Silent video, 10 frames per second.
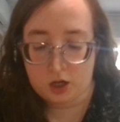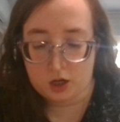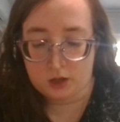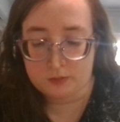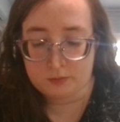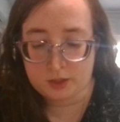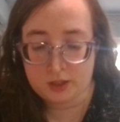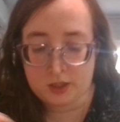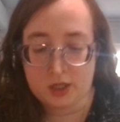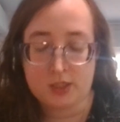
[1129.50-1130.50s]

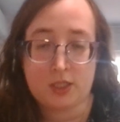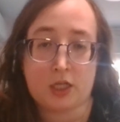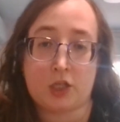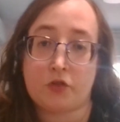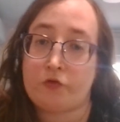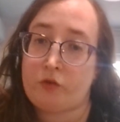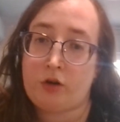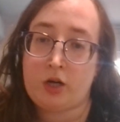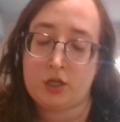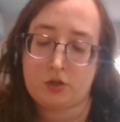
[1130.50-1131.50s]
And then section
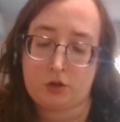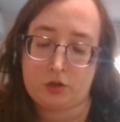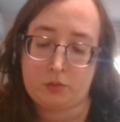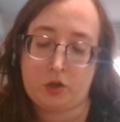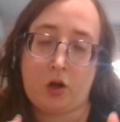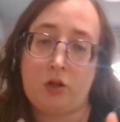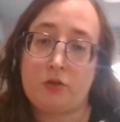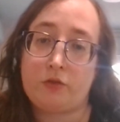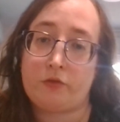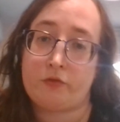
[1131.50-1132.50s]
4 is going to be
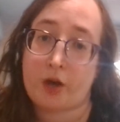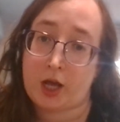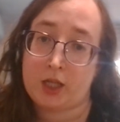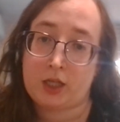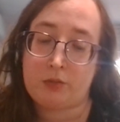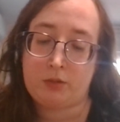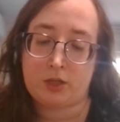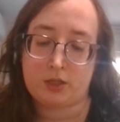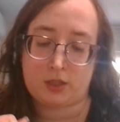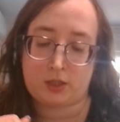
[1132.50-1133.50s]
called Valley,
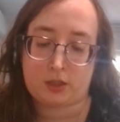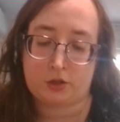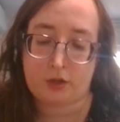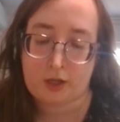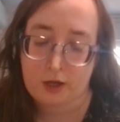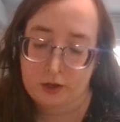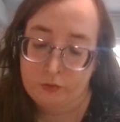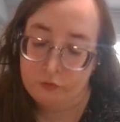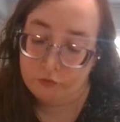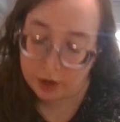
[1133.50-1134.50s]
because it's literally
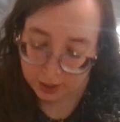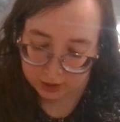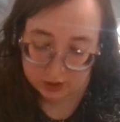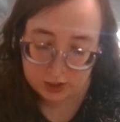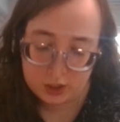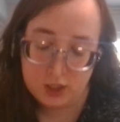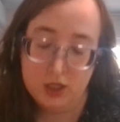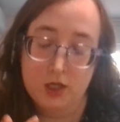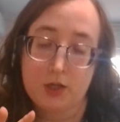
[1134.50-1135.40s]
a valley